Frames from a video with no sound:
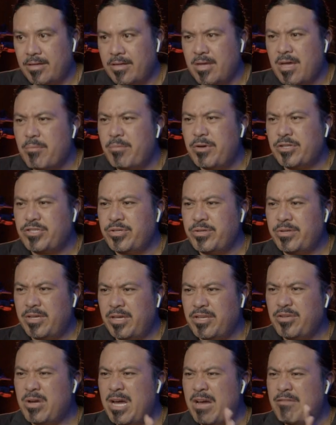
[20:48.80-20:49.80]
But
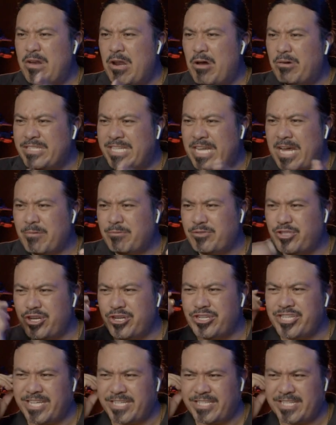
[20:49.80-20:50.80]
you have longtime
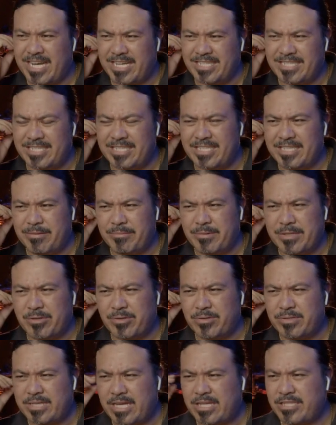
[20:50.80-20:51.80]
judges, I see,
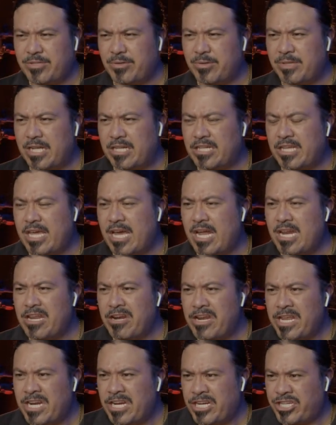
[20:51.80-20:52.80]
because I saw that Kiali
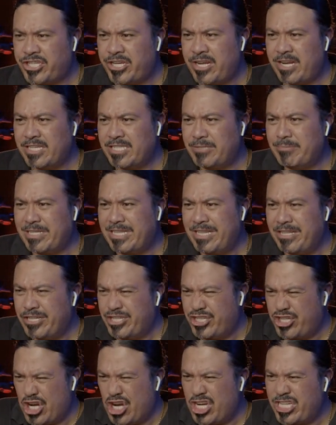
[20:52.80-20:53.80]
Irishel has been
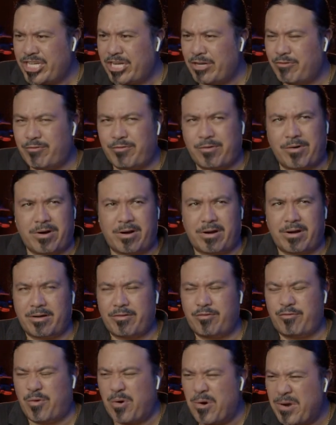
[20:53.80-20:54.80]
judging for
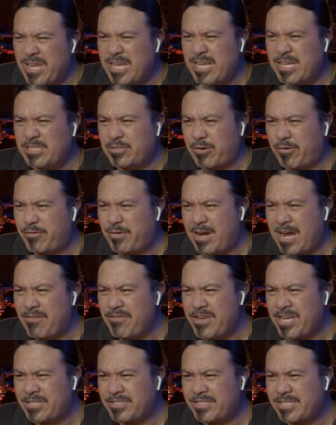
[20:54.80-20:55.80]
4 years or 5
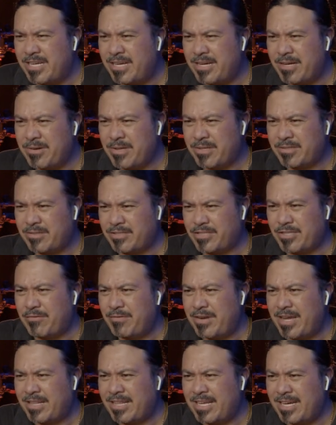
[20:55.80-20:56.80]
years now and stuff
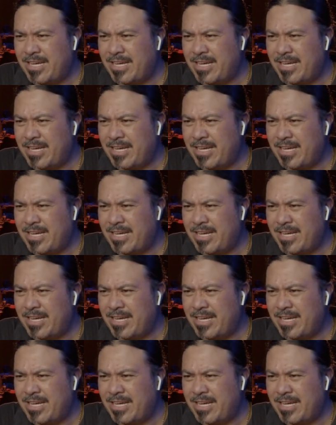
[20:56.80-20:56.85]
like that.